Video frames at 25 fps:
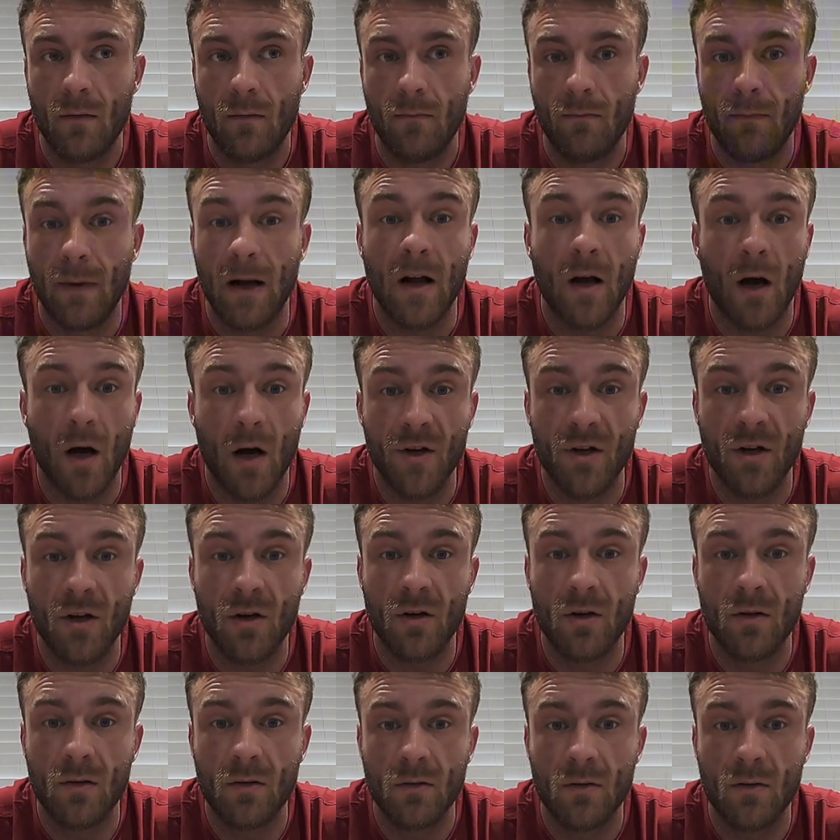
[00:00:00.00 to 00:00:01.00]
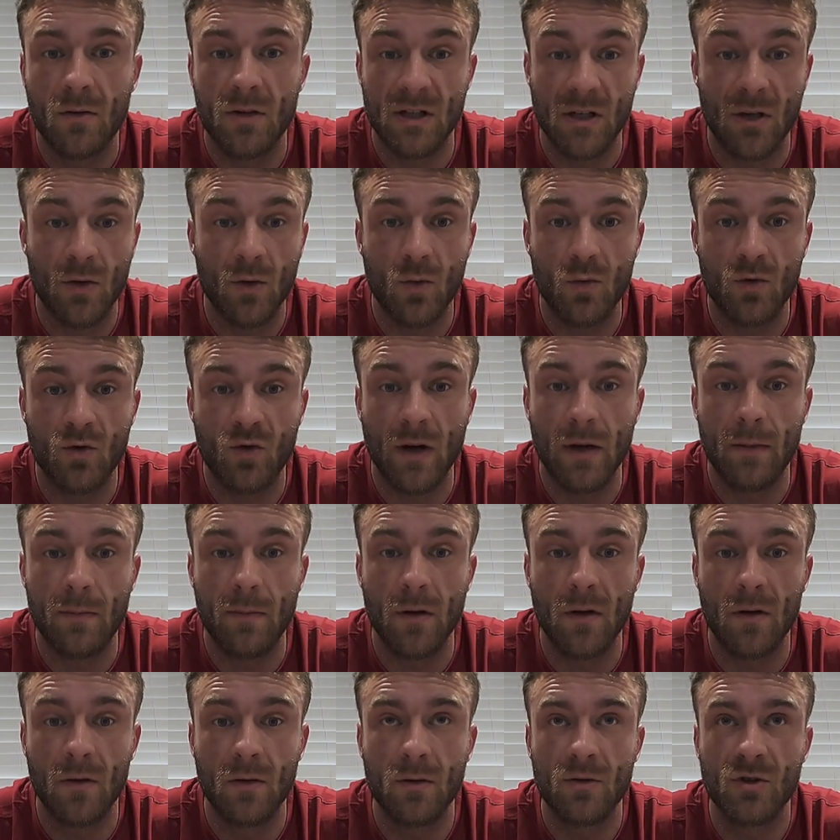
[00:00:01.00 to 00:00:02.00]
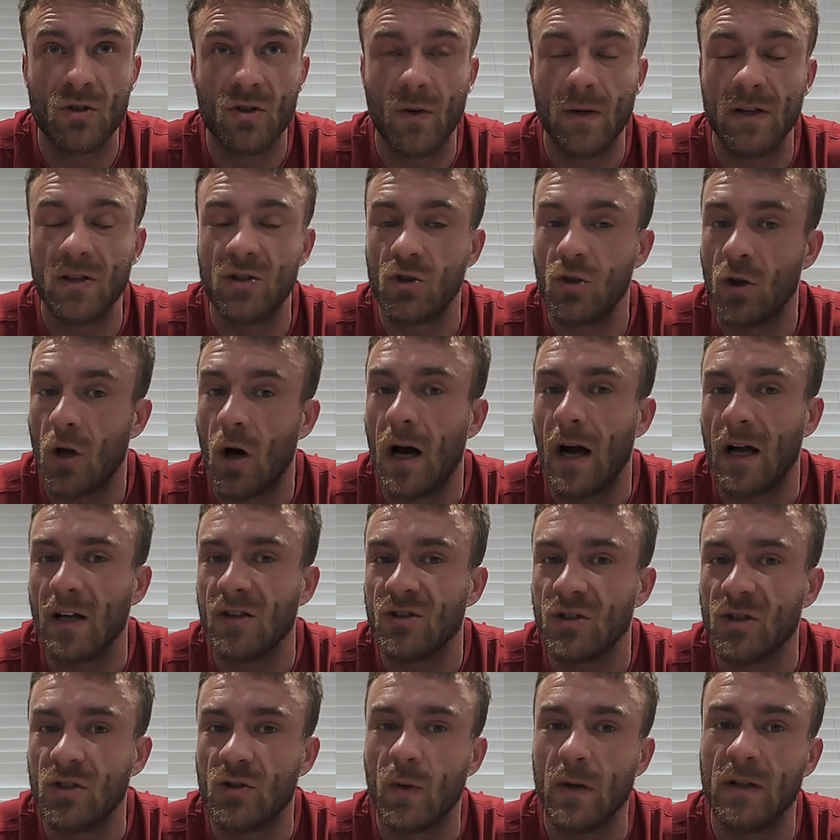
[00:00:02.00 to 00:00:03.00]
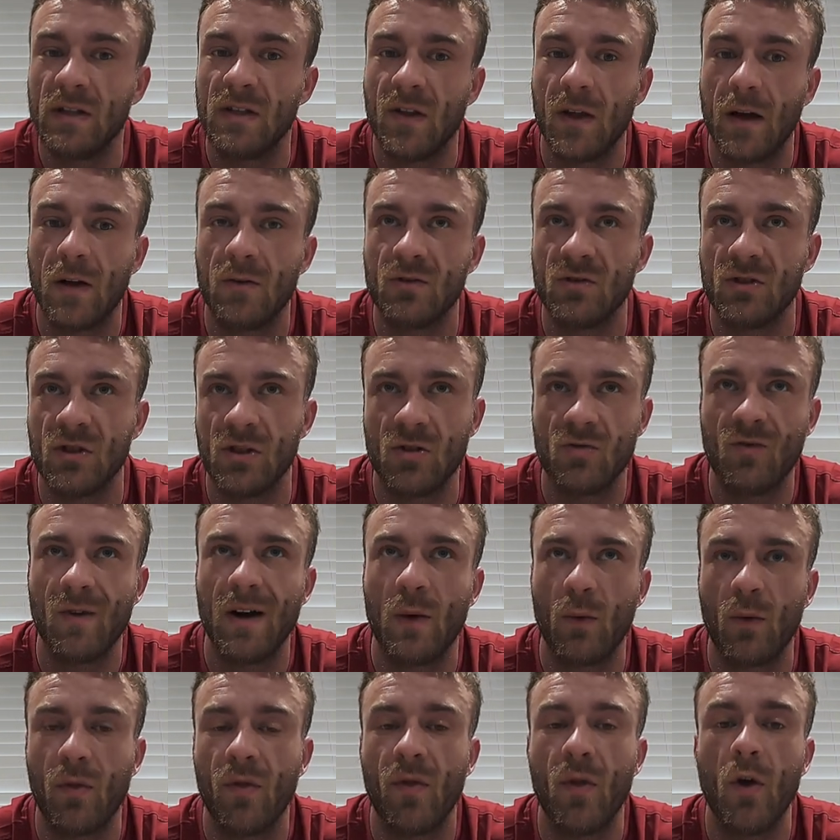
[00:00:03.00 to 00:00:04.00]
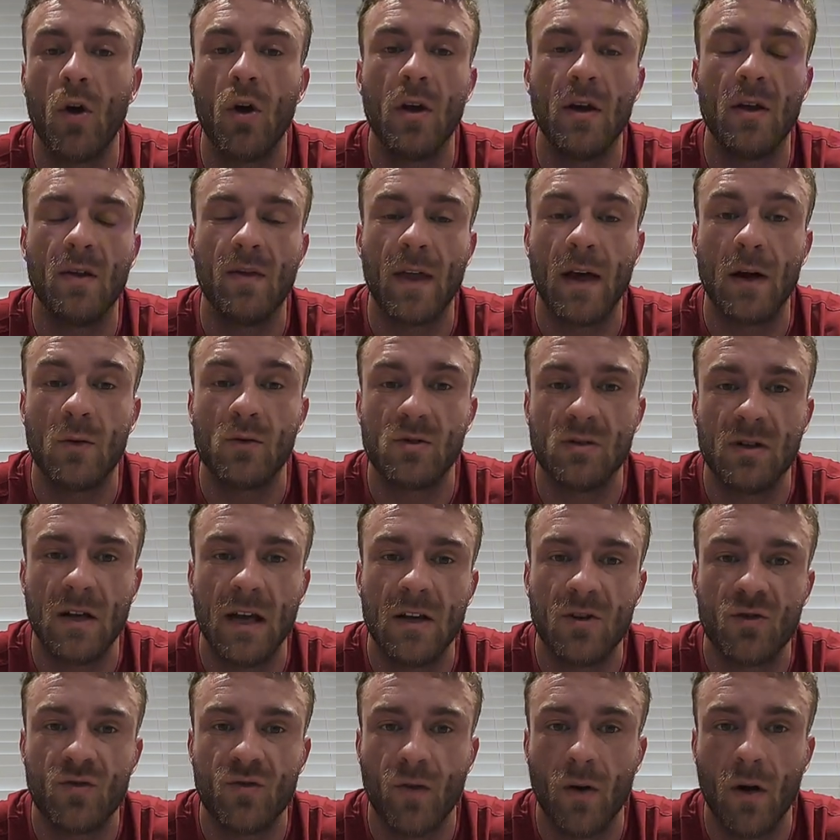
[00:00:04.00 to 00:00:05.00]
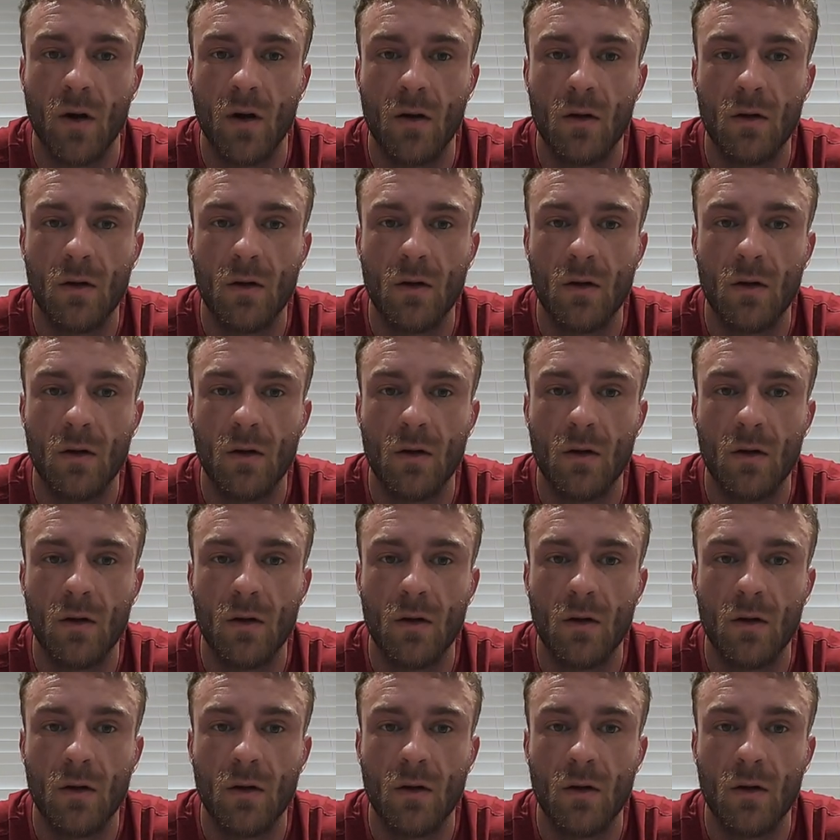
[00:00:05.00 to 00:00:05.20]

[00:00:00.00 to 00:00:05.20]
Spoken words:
my cardio because I do treadmill, so it's not actually 20,000, it's around 13,000 extra.